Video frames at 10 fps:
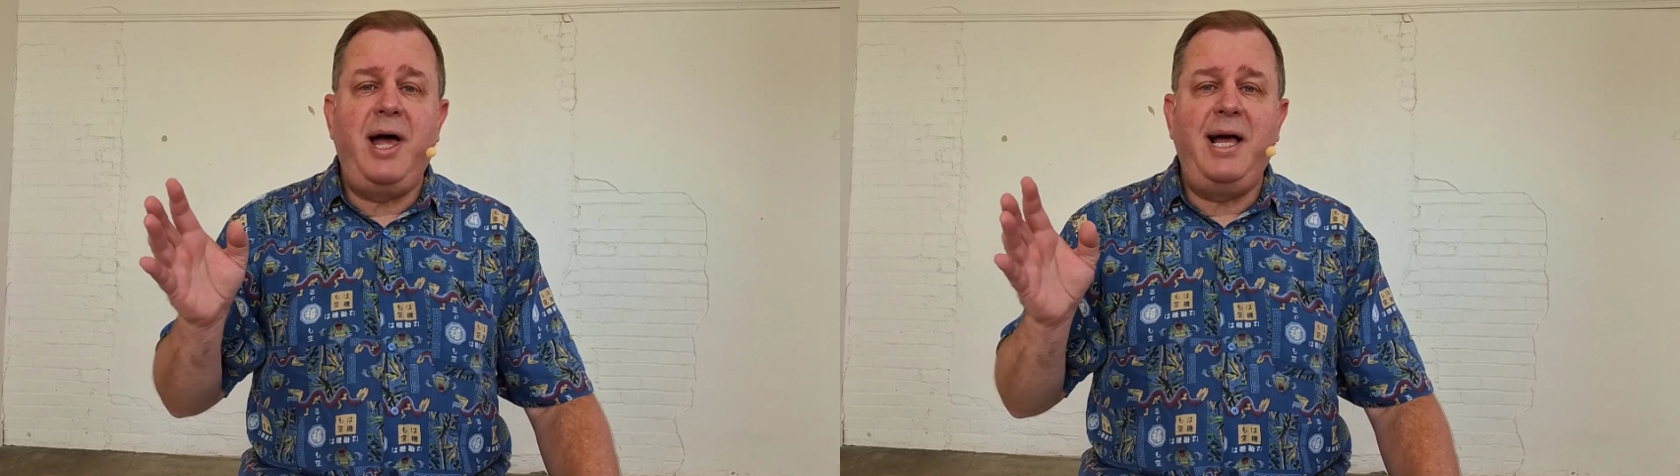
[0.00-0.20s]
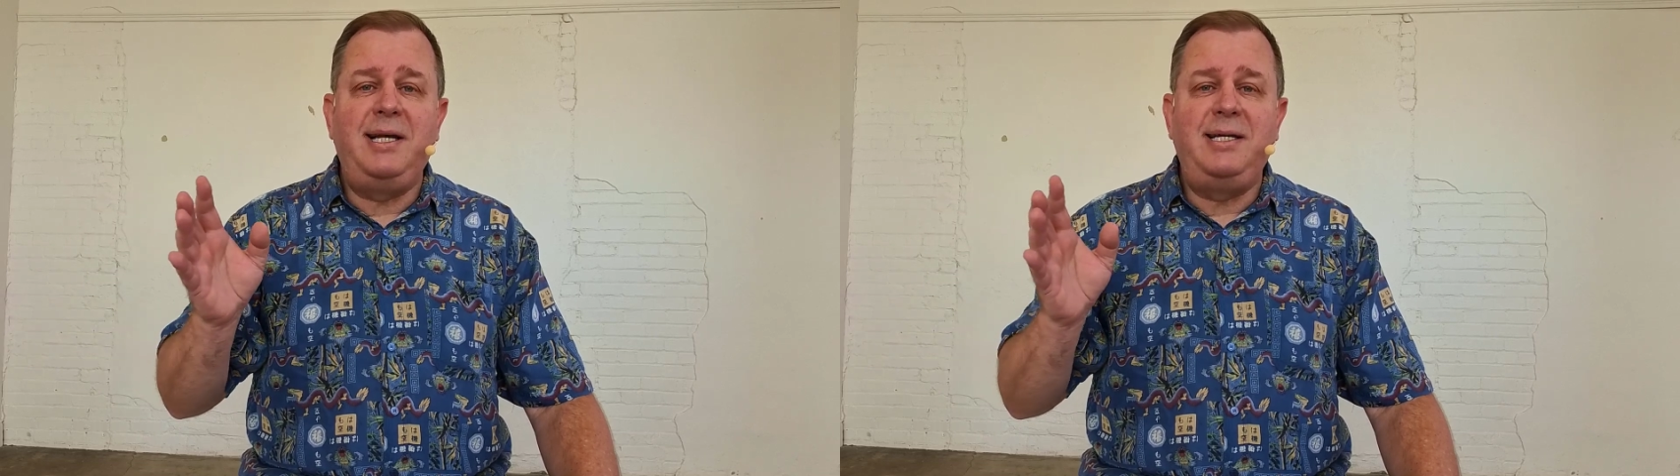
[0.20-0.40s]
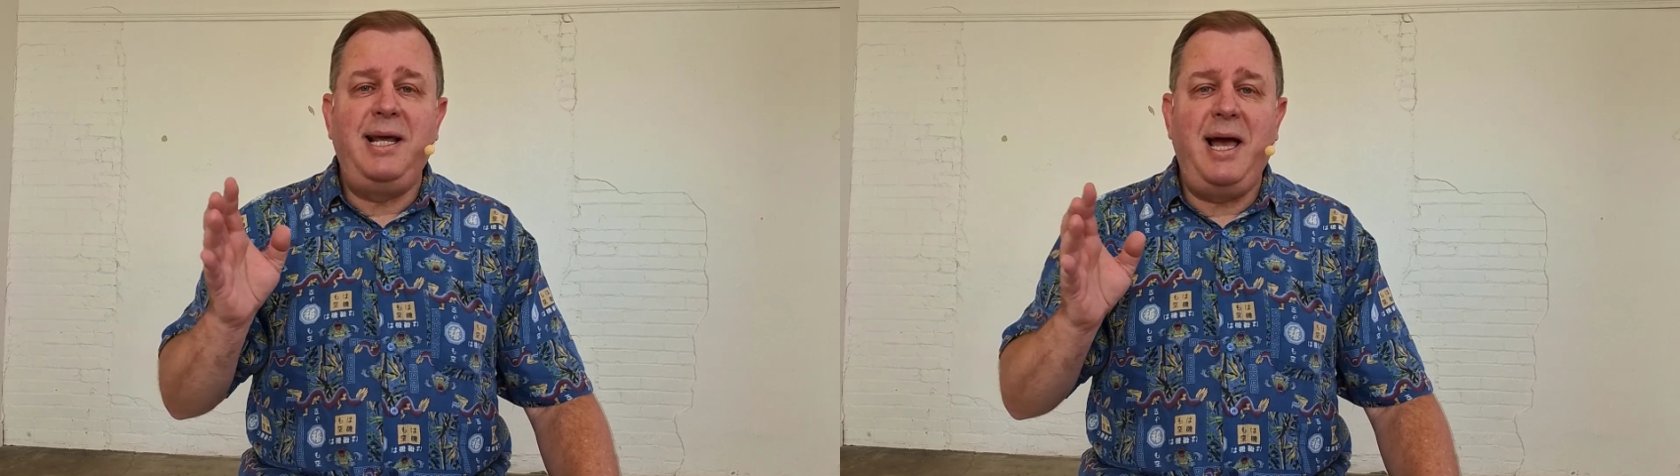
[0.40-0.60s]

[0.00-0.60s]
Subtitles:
that